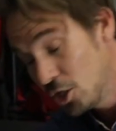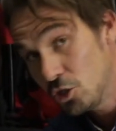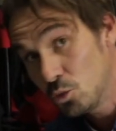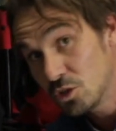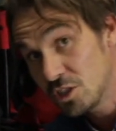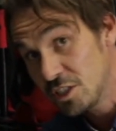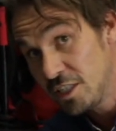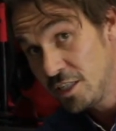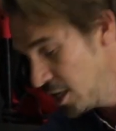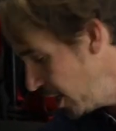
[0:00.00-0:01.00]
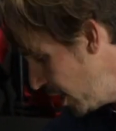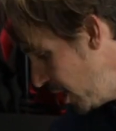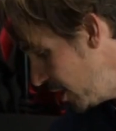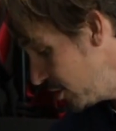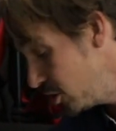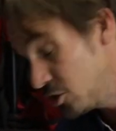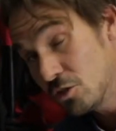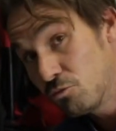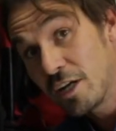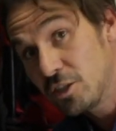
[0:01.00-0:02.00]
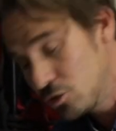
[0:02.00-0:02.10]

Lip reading: you will see the right